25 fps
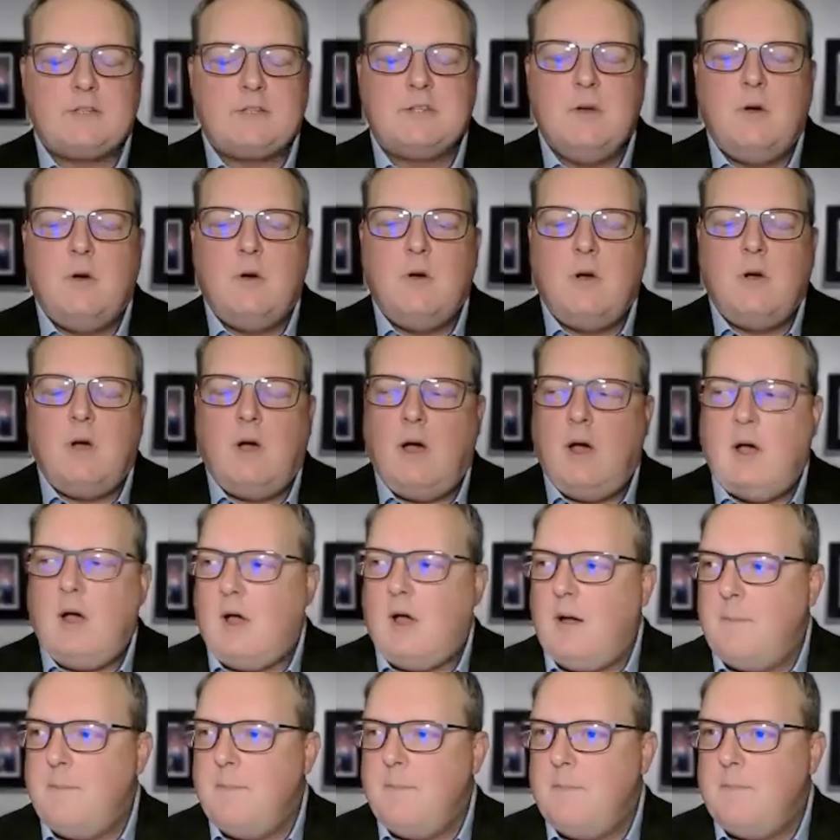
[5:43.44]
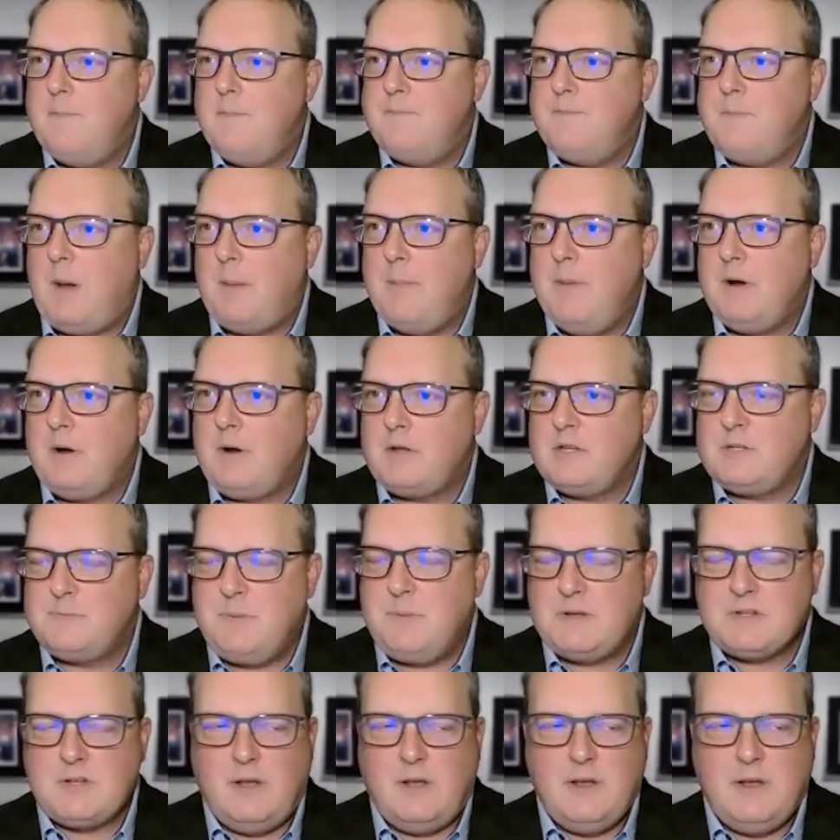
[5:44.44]
So America's
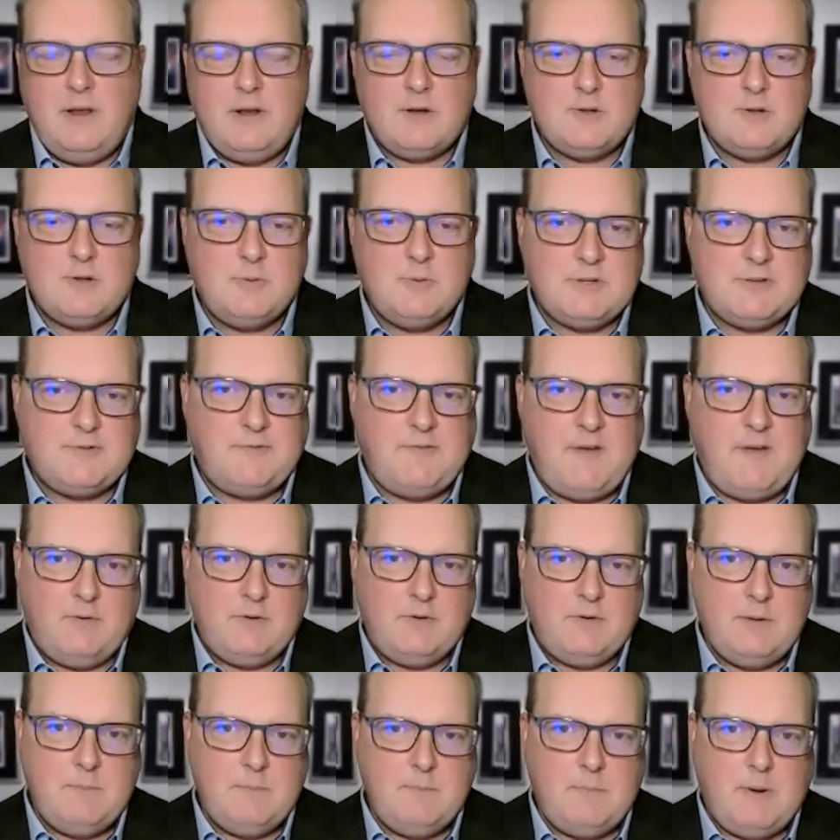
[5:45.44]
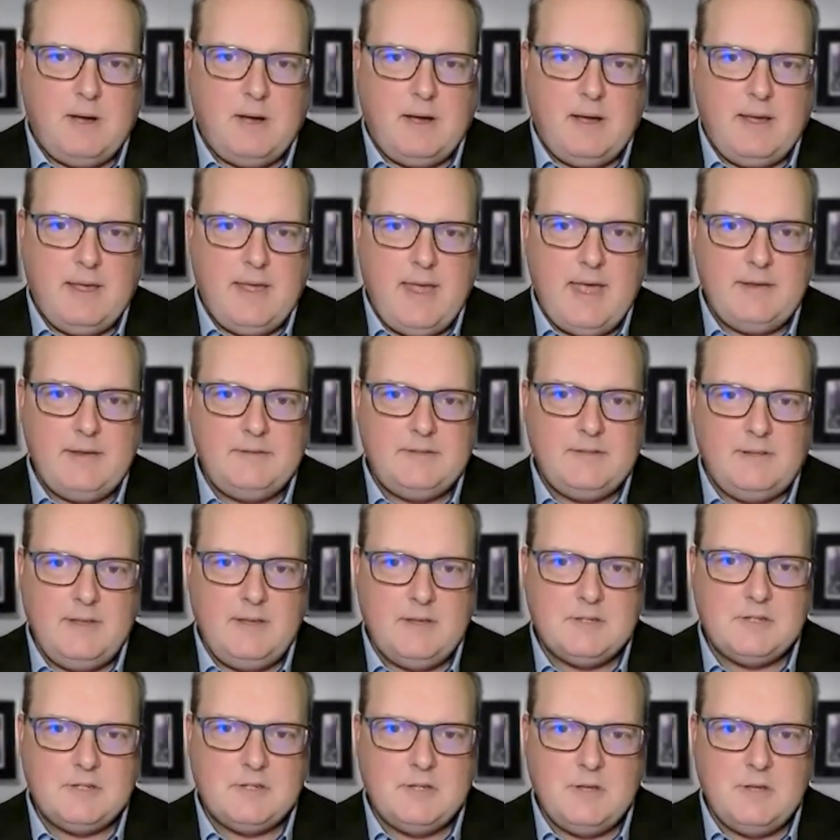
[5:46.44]
Best Cleaners was founded by Ed
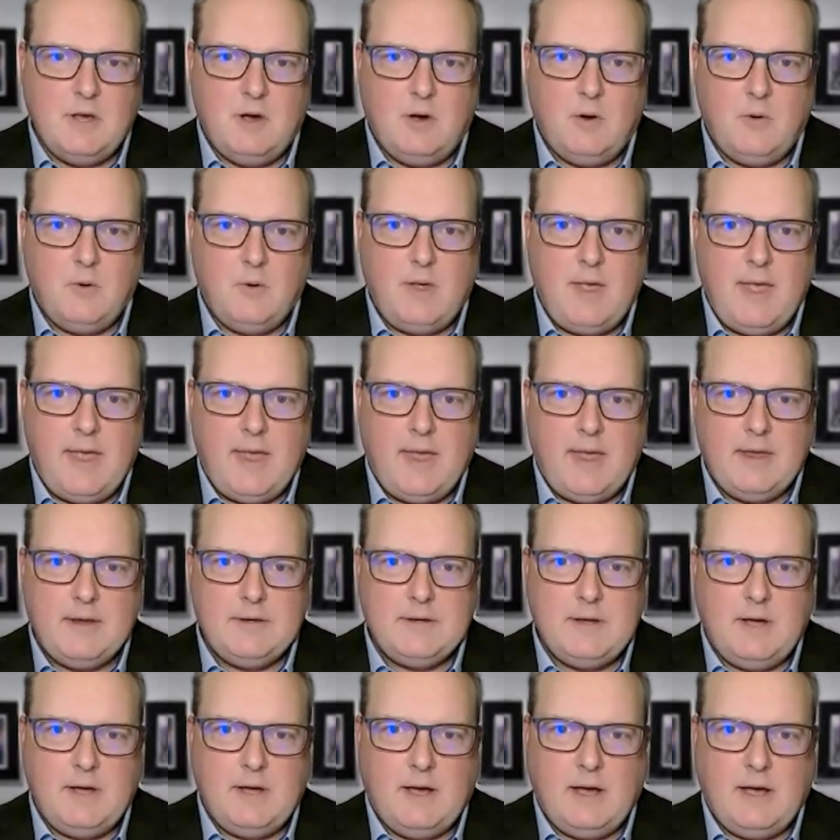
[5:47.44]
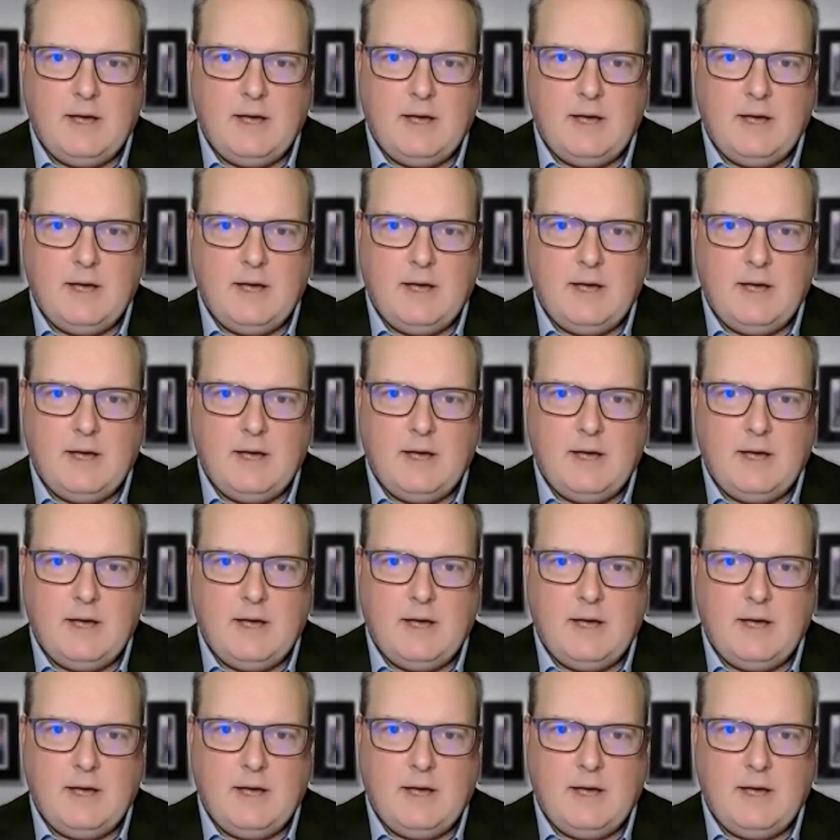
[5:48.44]
DeLisio, and